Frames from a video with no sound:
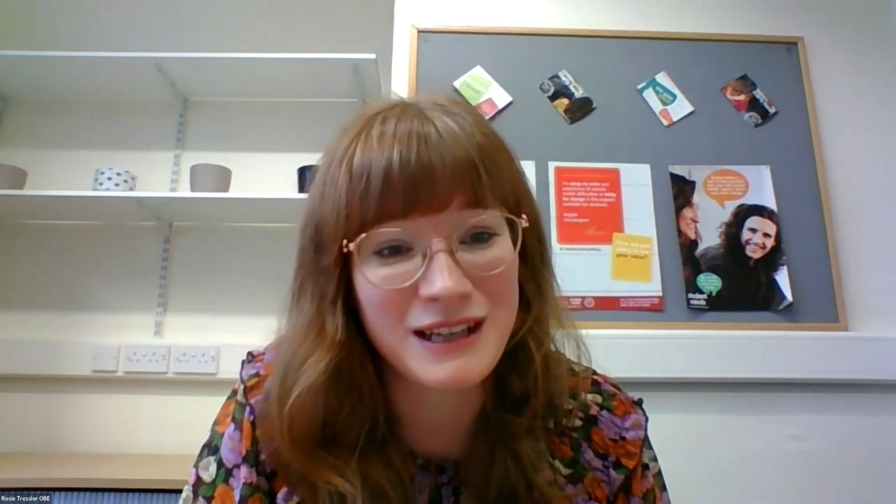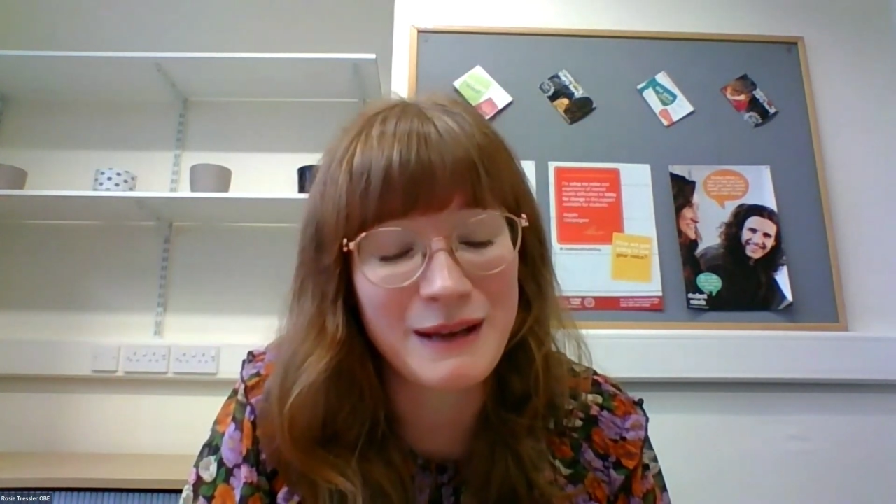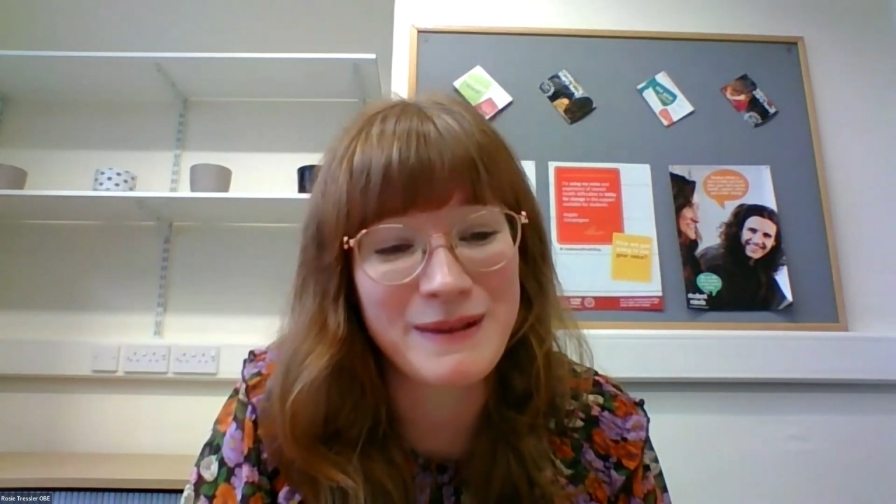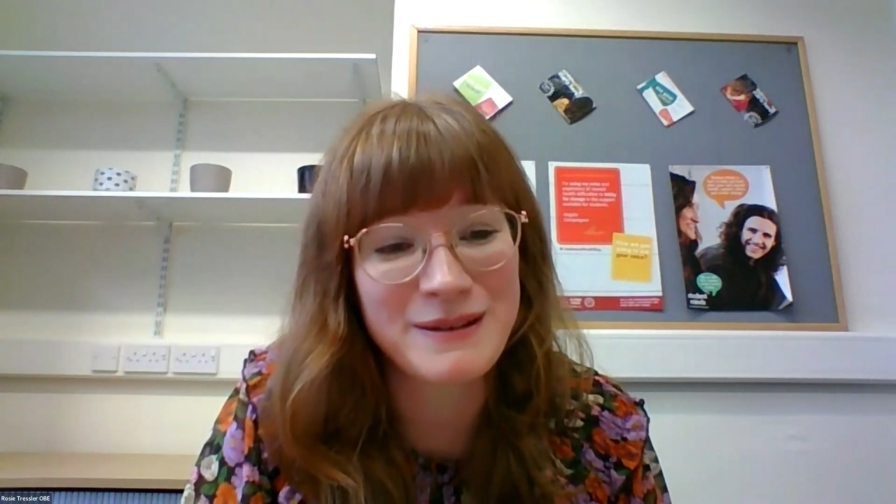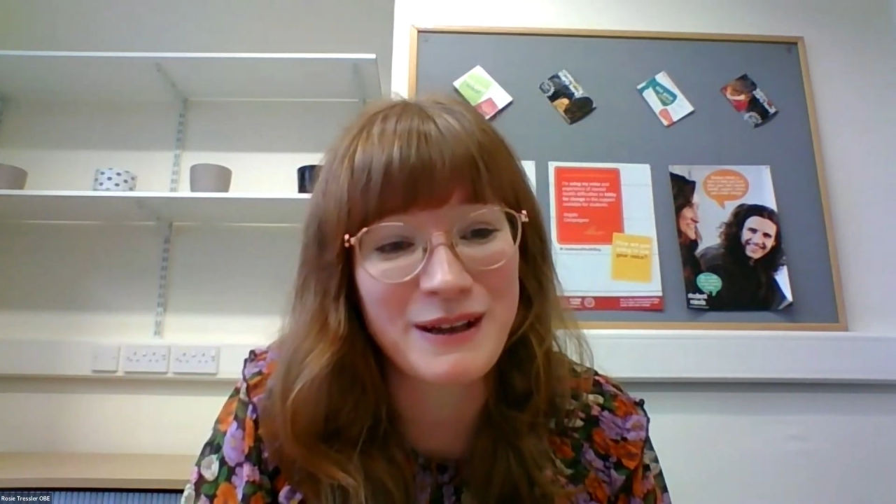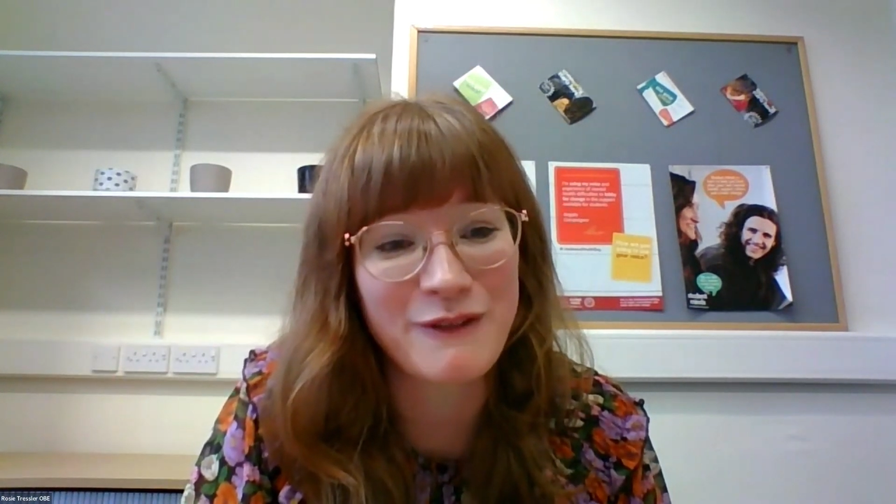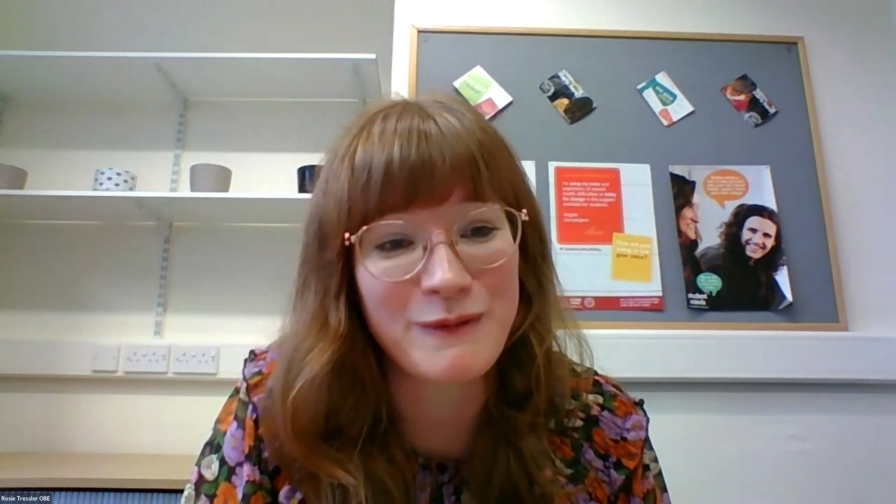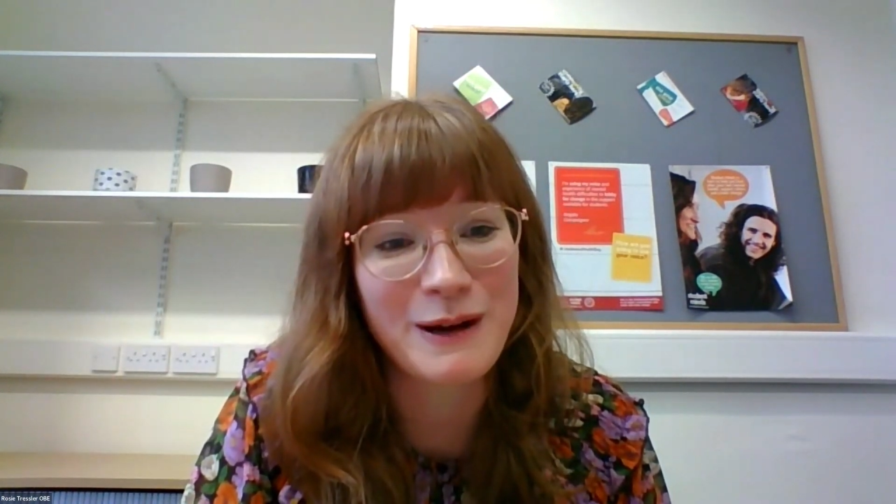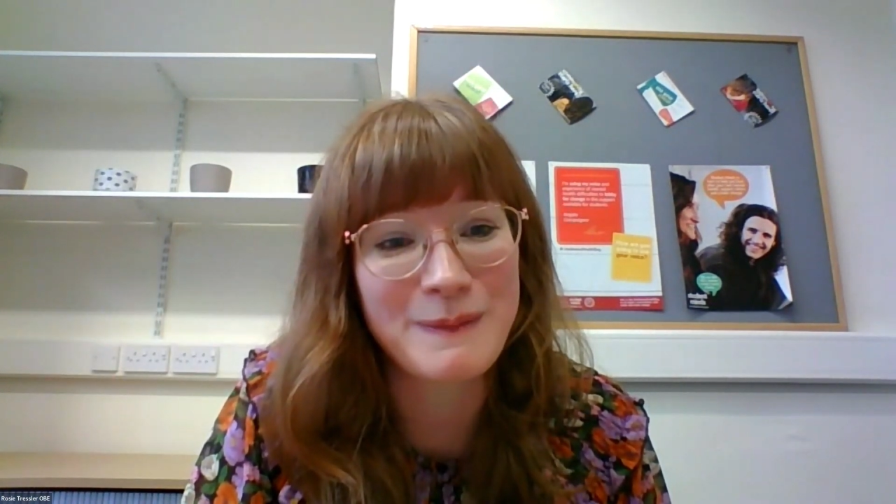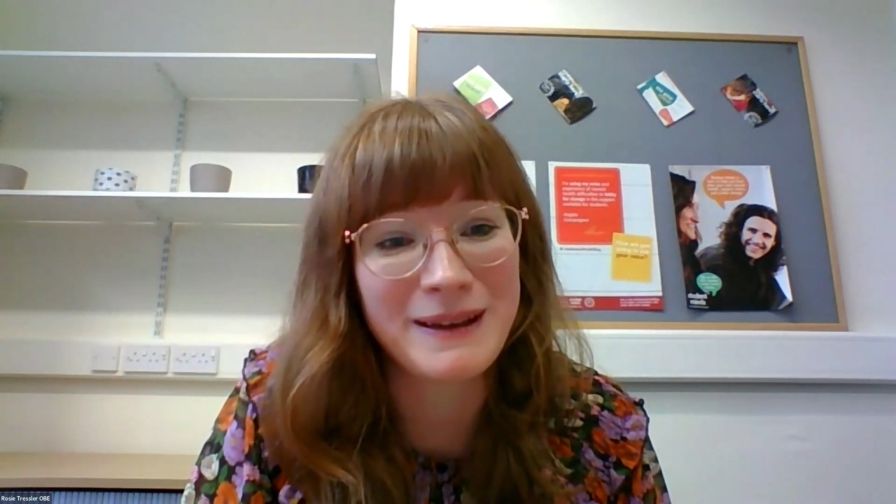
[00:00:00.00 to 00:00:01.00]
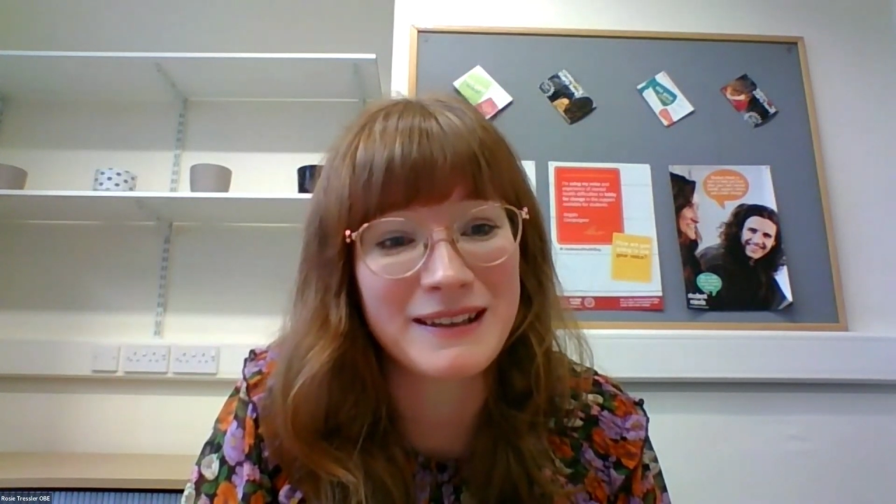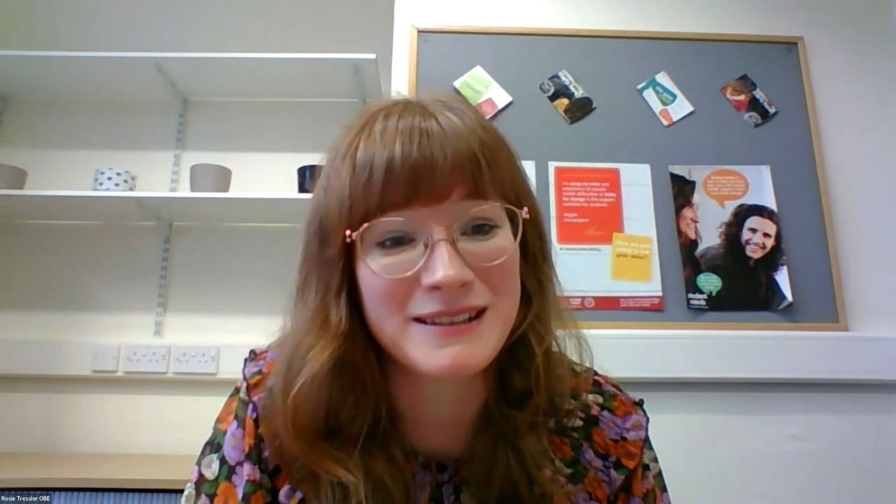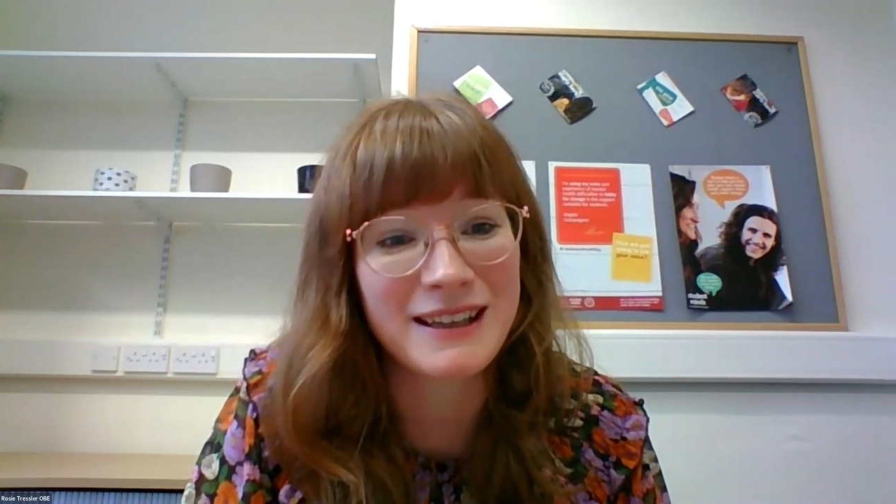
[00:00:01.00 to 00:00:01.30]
shaping mental health and wellbeing.